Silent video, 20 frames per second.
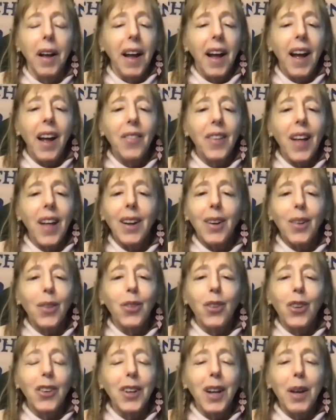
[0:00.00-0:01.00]
And that
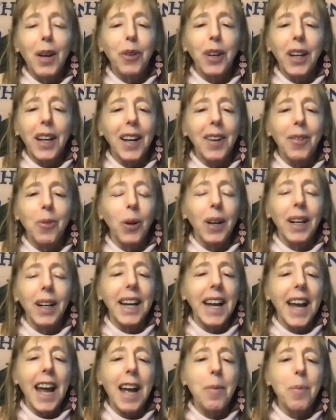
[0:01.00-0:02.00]
is significant. When
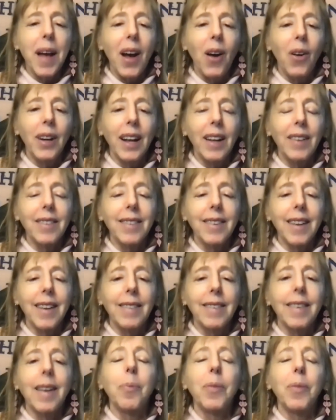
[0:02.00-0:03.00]
he came out and
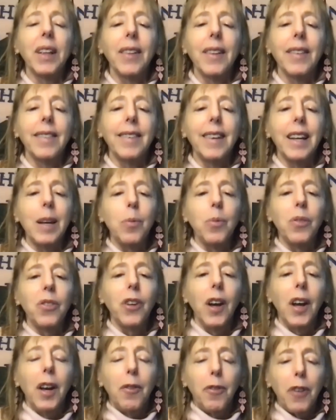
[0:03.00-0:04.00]
said something that seemed
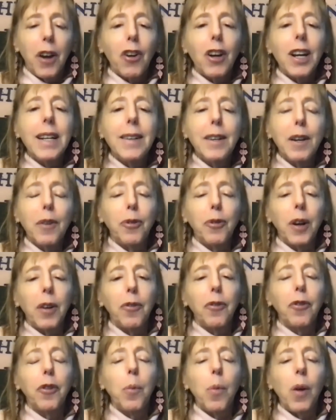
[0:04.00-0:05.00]
very
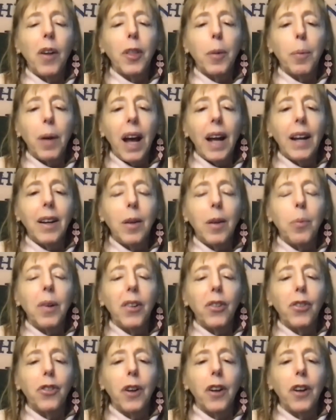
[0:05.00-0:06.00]
different from what the Biden
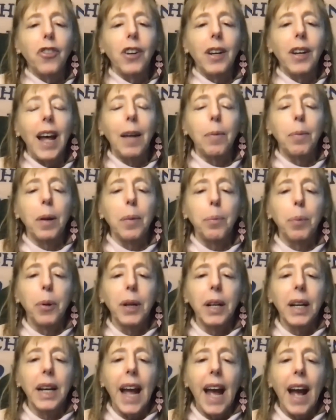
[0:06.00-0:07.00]
administration had been
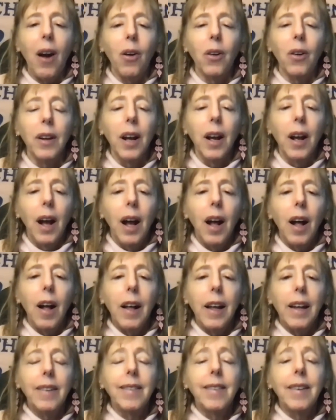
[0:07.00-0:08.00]
putting out,
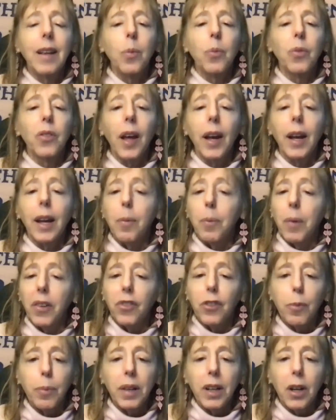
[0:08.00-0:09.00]
it seems like it
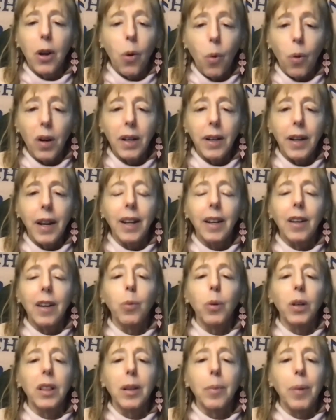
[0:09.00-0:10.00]
must have been
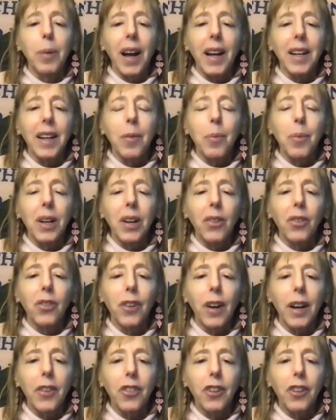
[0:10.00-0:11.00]
coordinated with the Biden
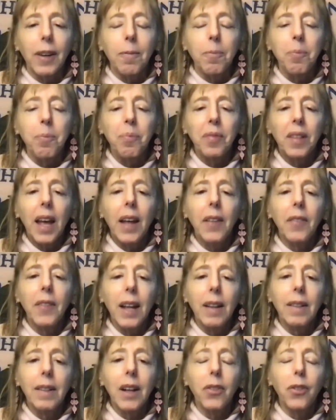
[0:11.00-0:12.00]
administration. And
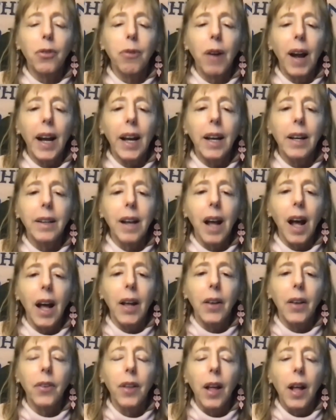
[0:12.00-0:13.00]
then let's
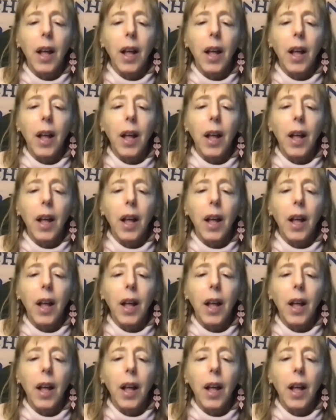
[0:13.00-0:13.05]
recognize